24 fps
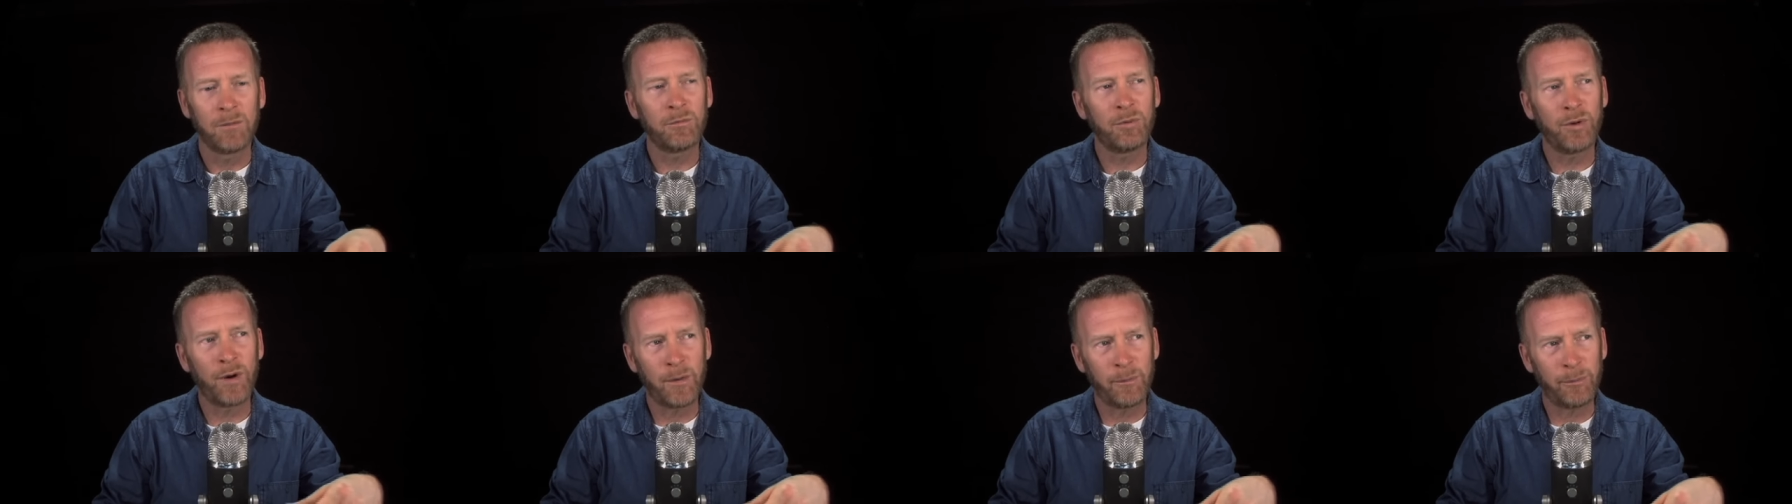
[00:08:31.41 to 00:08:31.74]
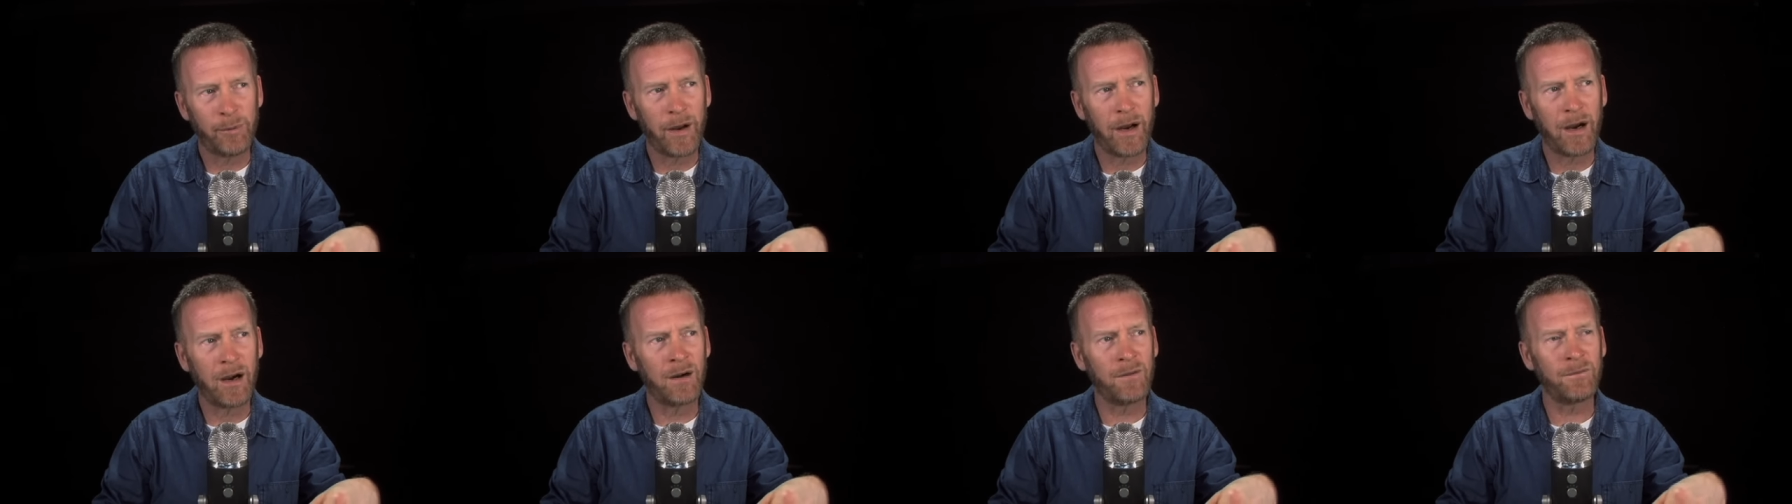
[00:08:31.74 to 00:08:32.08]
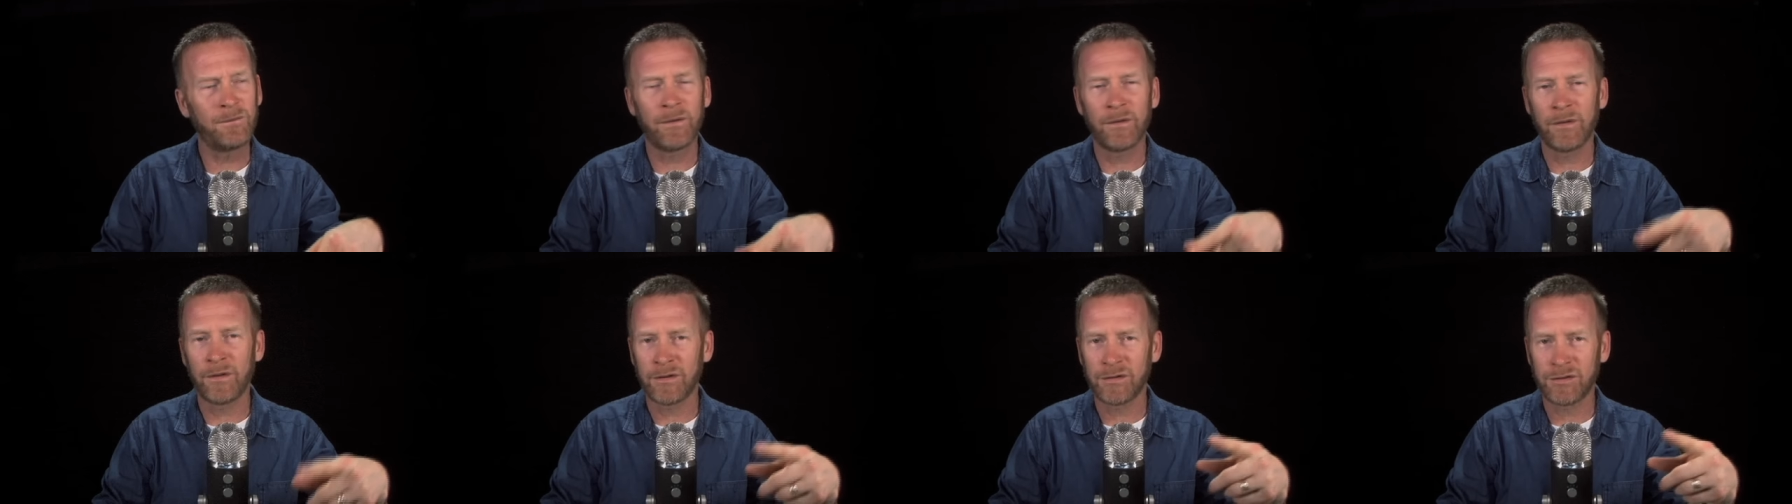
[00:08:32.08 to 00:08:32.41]
Prepare
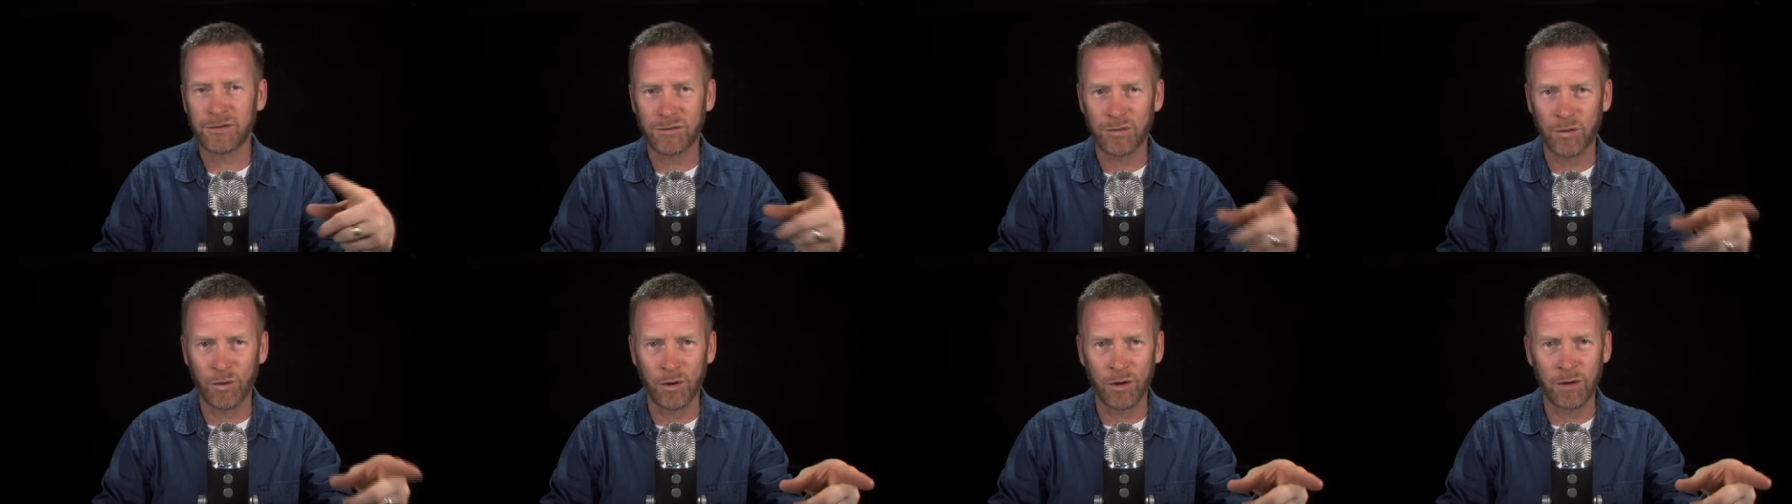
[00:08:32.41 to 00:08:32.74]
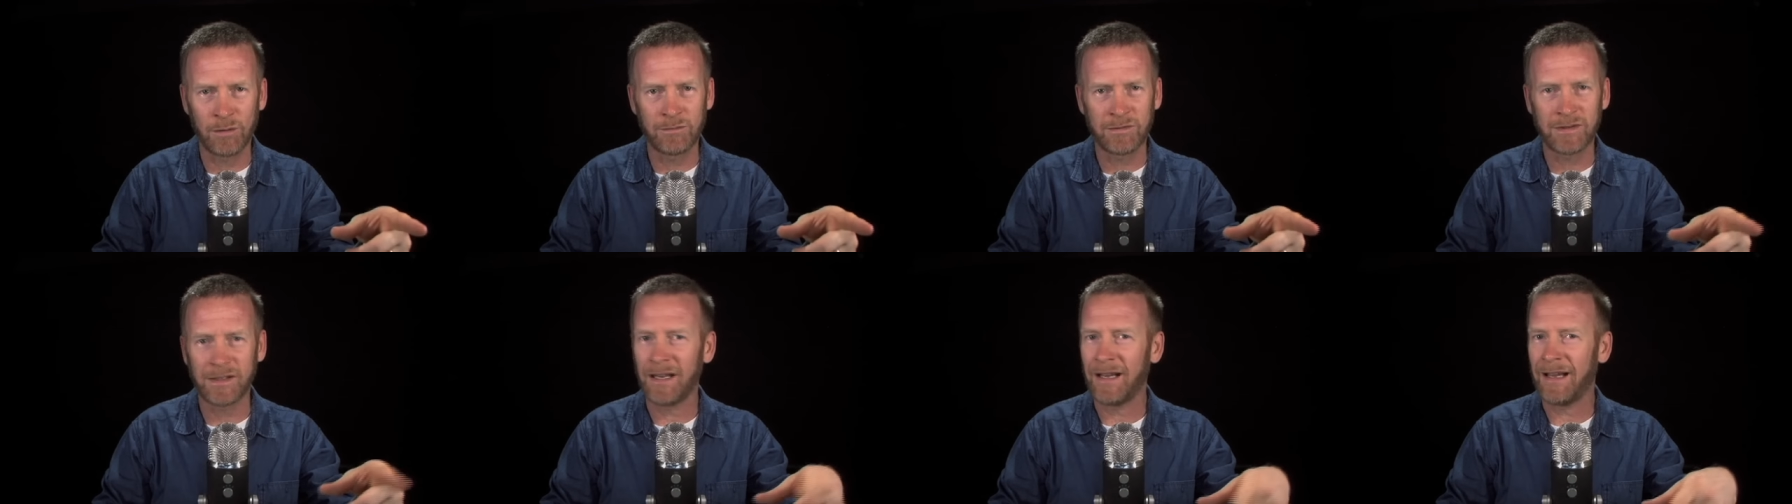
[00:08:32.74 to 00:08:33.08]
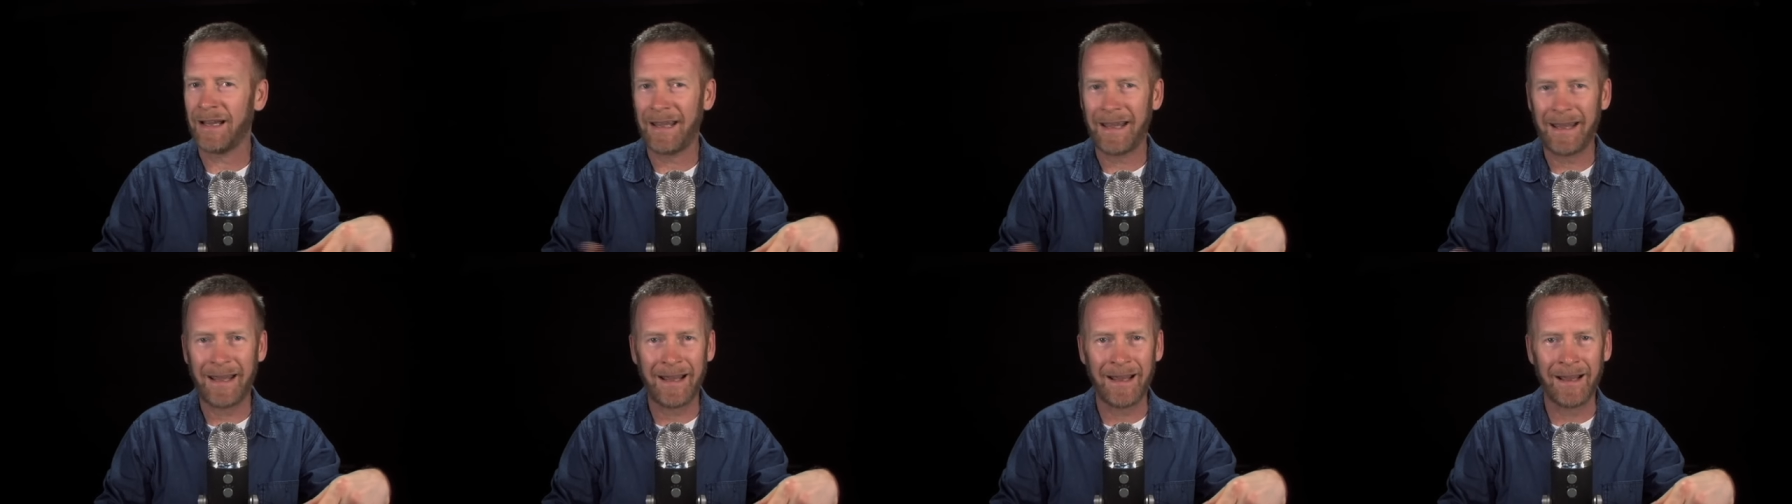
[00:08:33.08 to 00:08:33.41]
for the storms
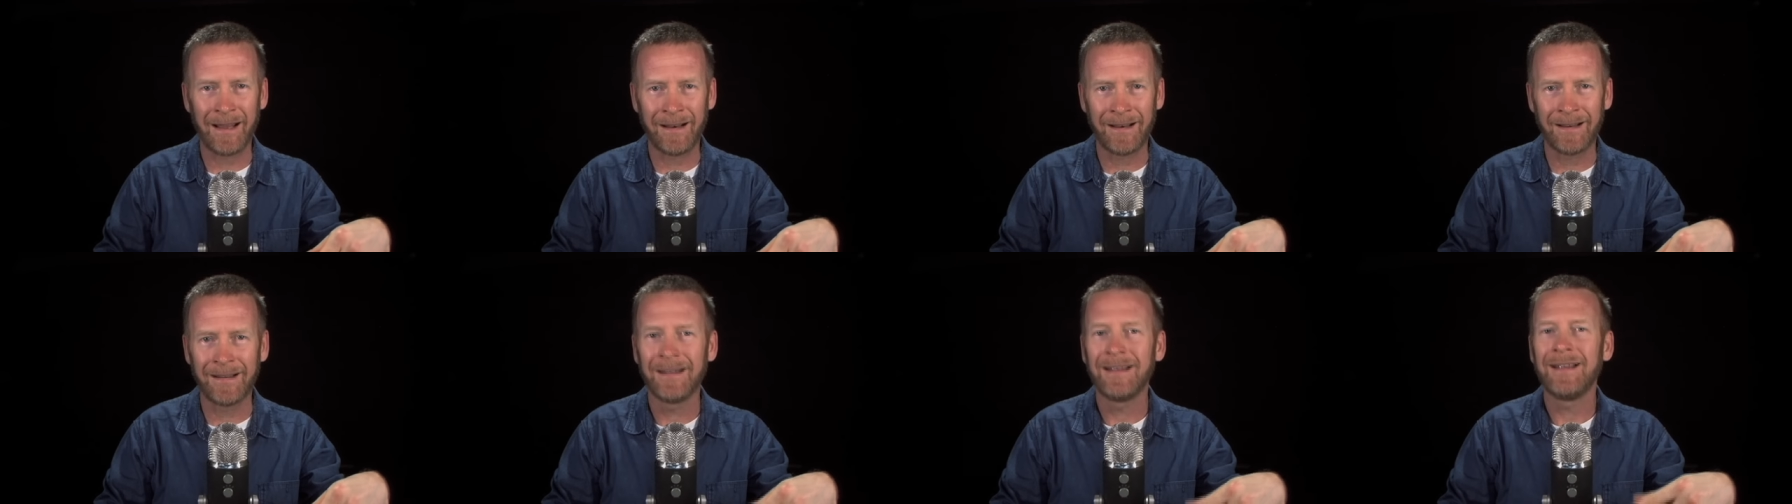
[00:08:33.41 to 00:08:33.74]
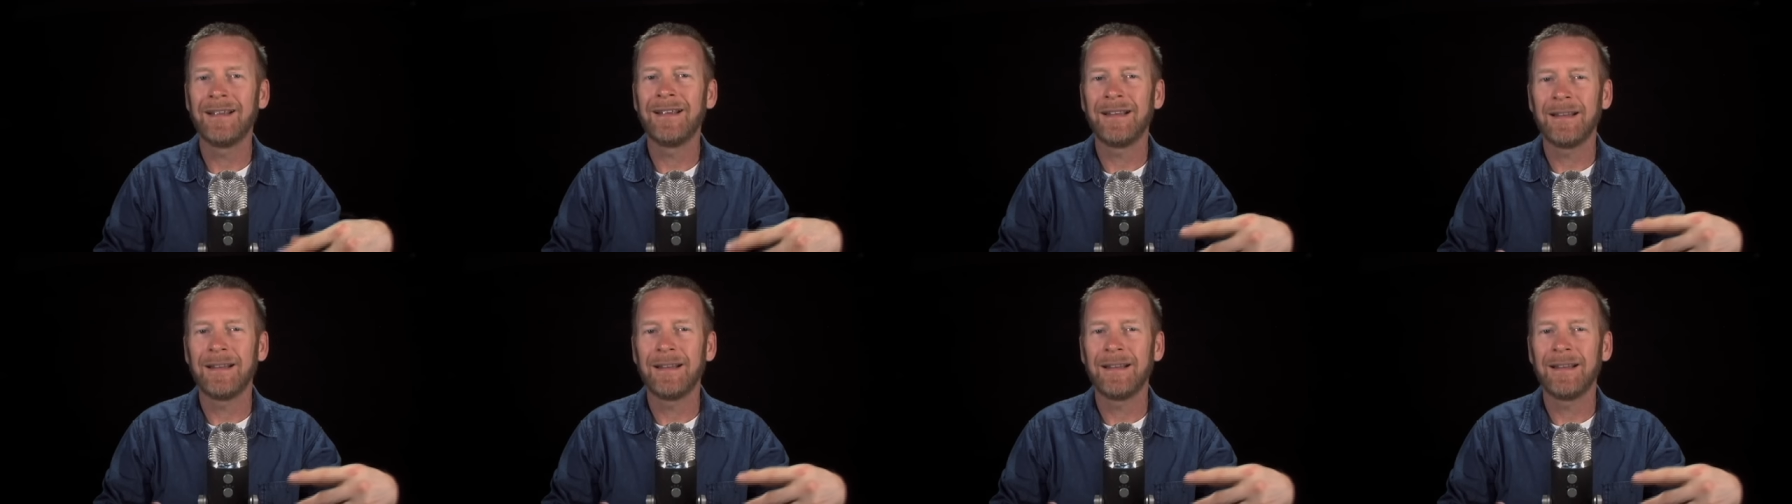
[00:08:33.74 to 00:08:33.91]
ahead